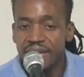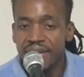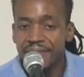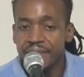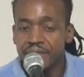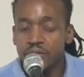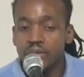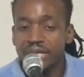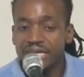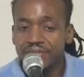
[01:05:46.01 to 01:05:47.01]
And maybe you
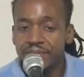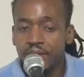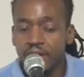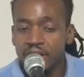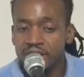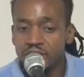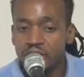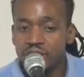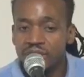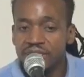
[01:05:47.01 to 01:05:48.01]
would like to be a part of the
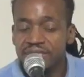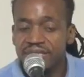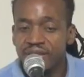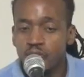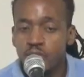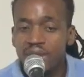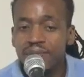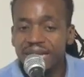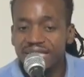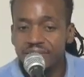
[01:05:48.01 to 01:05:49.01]
solution, just like we
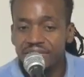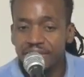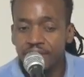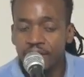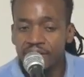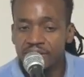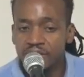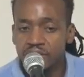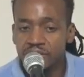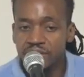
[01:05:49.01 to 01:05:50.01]
would like to be a part of the
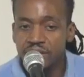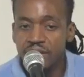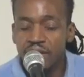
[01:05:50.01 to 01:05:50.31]
solution.